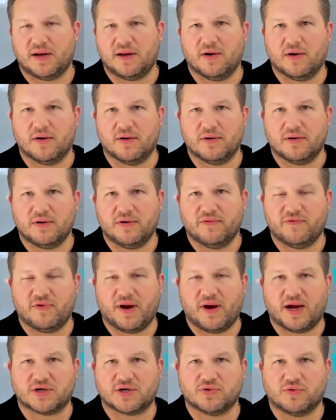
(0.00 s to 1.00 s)
of
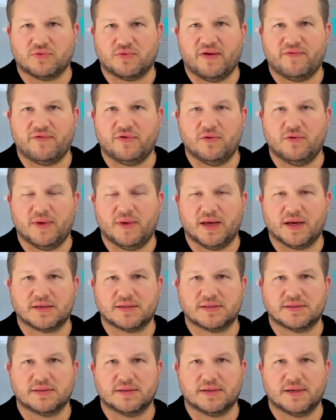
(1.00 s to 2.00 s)
your actual revenue
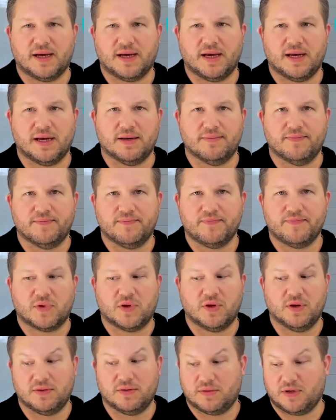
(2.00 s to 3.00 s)
mix
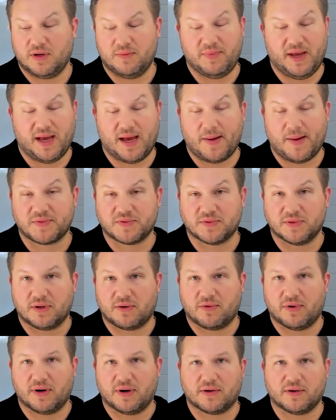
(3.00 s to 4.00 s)
could be absolutely
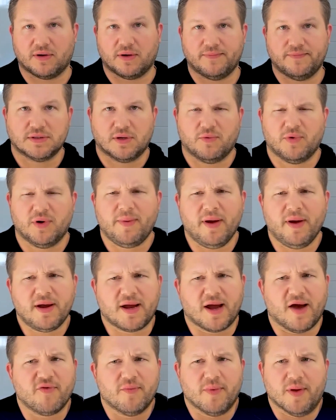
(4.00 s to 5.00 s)
critical. So what about
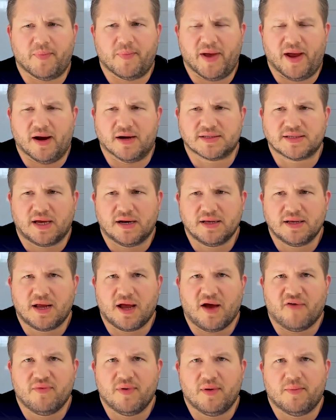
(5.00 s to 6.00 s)
government payers? How do
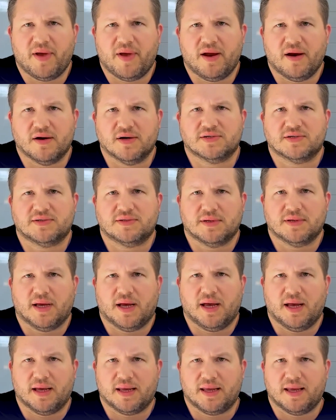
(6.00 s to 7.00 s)
government payers
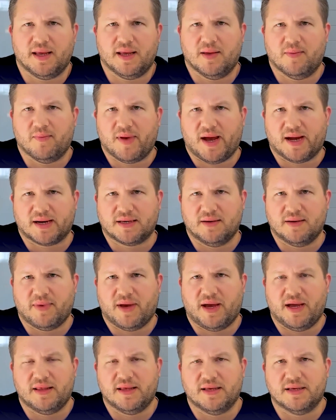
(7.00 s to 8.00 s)
get impacted
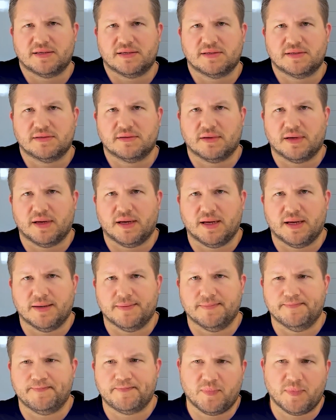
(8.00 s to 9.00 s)
by this,
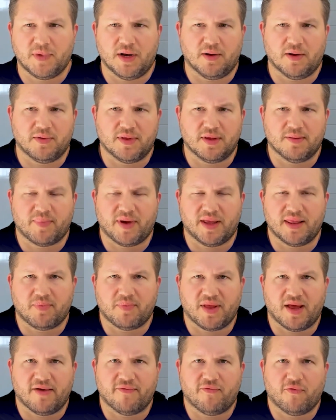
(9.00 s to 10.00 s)
by the
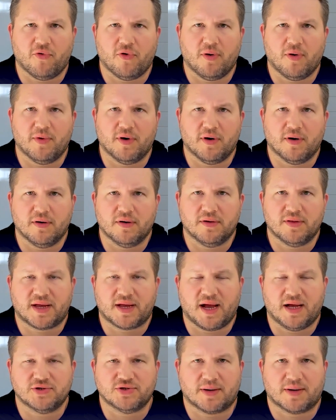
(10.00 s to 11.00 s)
platform or the
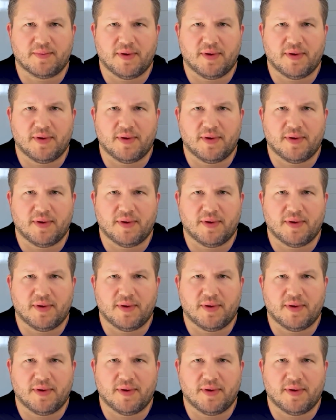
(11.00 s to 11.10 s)
contract